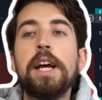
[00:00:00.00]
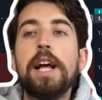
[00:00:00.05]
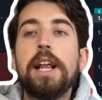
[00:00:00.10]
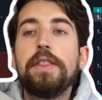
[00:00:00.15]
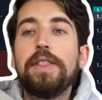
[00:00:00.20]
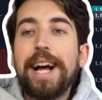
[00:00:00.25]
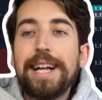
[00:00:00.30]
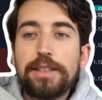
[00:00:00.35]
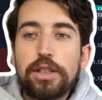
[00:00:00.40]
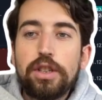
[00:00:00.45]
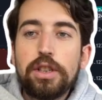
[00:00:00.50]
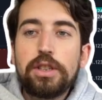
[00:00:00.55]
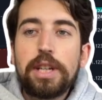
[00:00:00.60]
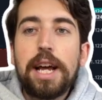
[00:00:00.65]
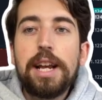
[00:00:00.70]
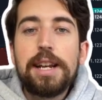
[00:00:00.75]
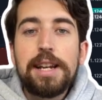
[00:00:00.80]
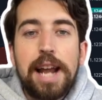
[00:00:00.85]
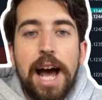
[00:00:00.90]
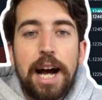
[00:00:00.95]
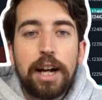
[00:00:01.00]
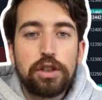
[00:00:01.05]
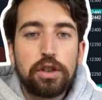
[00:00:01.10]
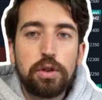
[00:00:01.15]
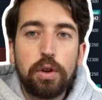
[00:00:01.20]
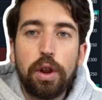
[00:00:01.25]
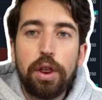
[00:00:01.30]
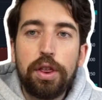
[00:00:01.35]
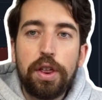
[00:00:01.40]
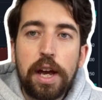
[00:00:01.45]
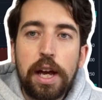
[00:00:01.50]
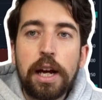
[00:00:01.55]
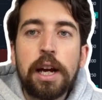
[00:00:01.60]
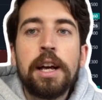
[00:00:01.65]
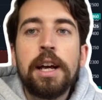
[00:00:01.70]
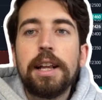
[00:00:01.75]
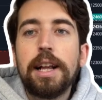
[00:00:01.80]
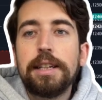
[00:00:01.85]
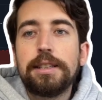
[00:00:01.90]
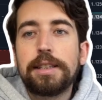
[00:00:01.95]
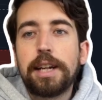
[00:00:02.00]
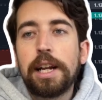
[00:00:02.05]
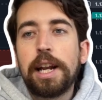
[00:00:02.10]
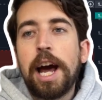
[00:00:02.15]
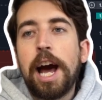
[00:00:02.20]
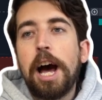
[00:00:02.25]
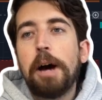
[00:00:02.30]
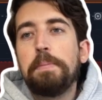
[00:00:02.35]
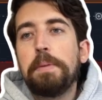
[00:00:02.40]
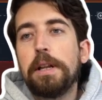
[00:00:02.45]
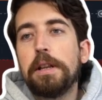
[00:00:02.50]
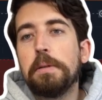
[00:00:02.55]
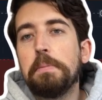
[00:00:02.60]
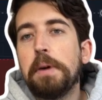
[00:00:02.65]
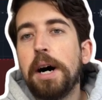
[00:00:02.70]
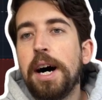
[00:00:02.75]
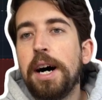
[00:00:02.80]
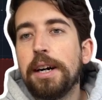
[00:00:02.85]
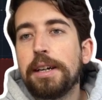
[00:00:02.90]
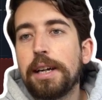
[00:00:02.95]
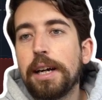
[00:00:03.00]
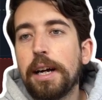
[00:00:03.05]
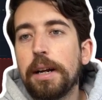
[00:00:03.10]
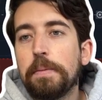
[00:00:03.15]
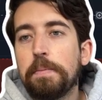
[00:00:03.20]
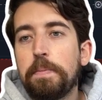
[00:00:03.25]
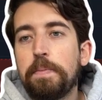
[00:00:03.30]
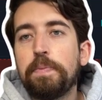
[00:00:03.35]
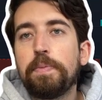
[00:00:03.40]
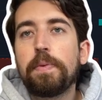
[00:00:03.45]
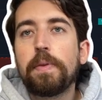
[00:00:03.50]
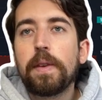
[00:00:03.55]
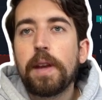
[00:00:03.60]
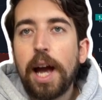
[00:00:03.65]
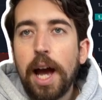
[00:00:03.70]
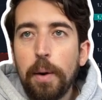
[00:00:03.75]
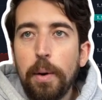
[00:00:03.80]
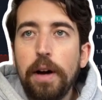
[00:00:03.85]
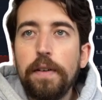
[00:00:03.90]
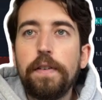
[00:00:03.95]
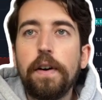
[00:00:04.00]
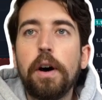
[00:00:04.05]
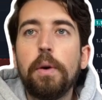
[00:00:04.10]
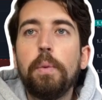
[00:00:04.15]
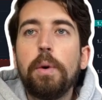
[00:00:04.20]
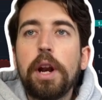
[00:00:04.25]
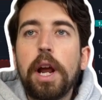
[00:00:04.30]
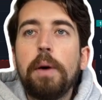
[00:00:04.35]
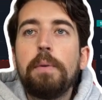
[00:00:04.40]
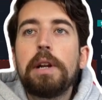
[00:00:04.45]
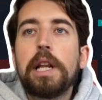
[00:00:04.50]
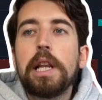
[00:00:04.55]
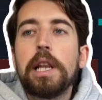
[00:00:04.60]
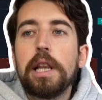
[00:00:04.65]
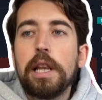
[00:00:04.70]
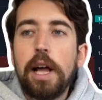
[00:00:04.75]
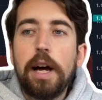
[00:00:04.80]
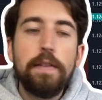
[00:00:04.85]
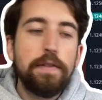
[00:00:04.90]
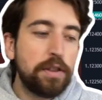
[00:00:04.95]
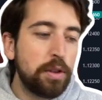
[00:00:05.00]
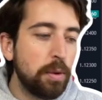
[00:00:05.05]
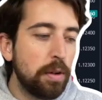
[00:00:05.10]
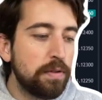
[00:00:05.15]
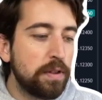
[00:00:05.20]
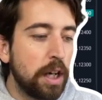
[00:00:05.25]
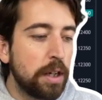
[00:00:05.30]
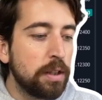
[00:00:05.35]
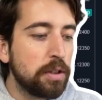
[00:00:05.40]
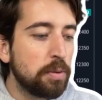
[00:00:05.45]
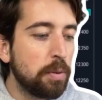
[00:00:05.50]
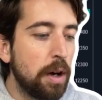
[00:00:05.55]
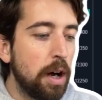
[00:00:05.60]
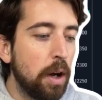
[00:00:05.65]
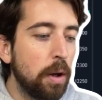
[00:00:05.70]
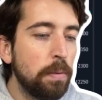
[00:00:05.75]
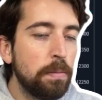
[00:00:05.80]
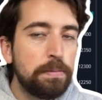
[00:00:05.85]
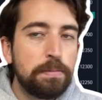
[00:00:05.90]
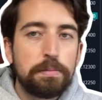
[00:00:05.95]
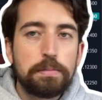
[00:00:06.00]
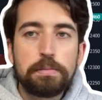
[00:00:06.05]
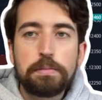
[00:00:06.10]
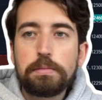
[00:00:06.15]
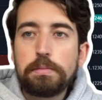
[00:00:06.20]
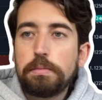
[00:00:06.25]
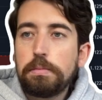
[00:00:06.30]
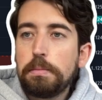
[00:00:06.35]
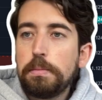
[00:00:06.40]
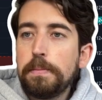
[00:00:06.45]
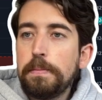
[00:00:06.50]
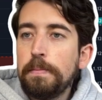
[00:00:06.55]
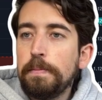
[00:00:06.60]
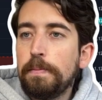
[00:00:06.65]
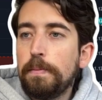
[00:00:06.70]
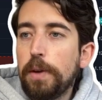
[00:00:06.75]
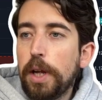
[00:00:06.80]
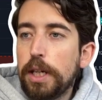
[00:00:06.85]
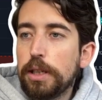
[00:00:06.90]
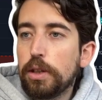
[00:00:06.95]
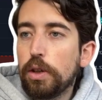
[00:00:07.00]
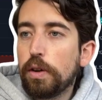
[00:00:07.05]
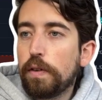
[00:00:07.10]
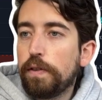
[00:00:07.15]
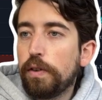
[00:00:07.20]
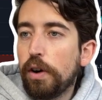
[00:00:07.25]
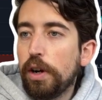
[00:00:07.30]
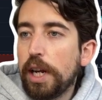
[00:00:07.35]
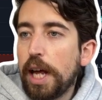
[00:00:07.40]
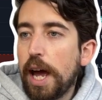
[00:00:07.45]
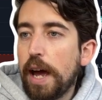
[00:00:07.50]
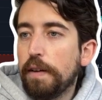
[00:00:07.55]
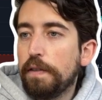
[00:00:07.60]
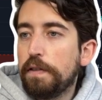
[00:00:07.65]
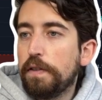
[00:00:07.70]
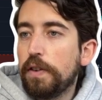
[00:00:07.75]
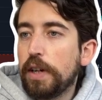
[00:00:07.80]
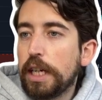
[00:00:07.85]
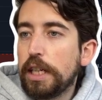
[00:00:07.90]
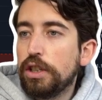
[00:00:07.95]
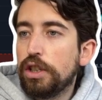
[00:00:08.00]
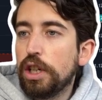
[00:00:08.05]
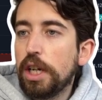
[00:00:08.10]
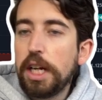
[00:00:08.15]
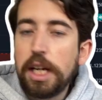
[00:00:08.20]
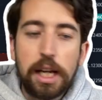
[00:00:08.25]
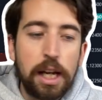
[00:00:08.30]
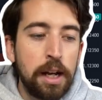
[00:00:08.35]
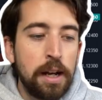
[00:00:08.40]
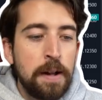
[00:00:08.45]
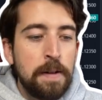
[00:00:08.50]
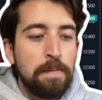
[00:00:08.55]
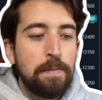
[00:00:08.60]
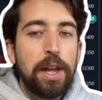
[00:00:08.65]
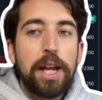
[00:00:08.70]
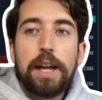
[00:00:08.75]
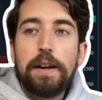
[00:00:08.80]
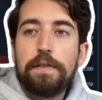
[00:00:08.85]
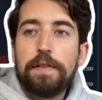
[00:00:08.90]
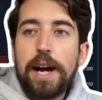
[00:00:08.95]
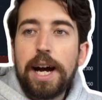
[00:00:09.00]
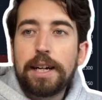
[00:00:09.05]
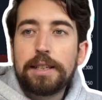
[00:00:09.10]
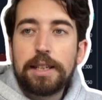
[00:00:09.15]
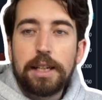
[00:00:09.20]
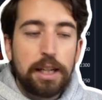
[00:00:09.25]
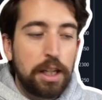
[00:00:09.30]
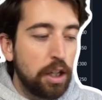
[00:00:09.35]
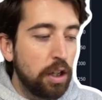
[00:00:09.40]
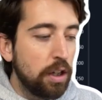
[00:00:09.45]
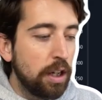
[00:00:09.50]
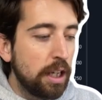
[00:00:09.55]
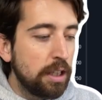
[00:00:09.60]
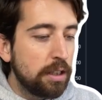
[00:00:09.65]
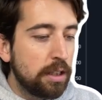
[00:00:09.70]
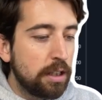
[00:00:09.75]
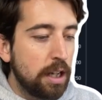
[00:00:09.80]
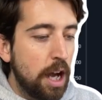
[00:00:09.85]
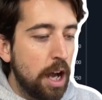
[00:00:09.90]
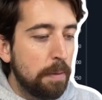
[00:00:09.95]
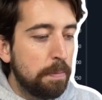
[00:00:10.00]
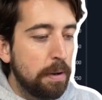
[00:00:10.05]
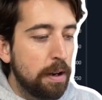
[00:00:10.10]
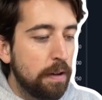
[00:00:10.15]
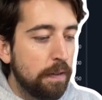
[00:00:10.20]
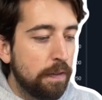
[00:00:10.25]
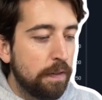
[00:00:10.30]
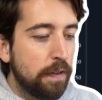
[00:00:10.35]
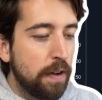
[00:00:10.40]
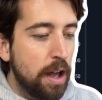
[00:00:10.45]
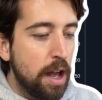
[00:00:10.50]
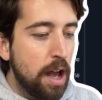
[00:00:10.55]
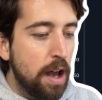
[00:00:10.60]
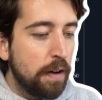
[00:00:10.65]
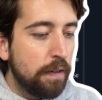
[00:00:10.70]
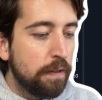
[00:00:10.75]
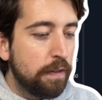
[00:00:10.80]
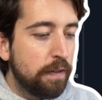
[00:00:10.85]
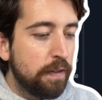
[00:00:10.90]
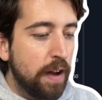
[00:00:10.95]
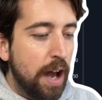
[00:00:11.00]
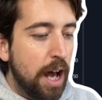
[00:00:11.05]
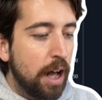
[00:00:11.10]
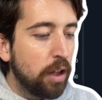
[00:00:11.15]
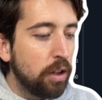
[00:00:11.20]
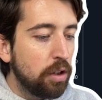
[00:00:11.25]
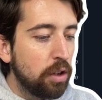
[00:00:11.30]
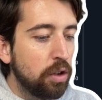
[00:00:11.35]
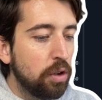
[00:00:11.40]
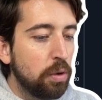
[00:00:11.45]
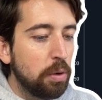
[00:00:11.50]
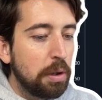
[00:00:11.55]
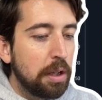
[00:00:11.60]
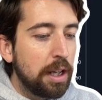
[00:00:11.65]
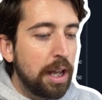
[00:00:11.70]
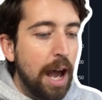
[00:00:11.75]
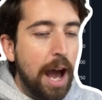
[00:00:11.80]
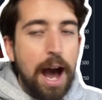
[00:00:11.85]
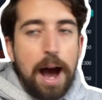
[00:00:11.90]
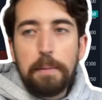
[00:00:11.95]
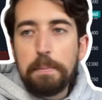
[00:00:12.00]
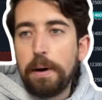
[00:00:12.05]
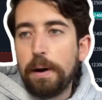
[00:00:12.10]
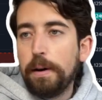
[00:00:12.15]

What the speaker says: That's just a natural thing that's going to happen in the market. However, what I would love to have done as well is look for an FVG. In fact, you need to type in fair value gap.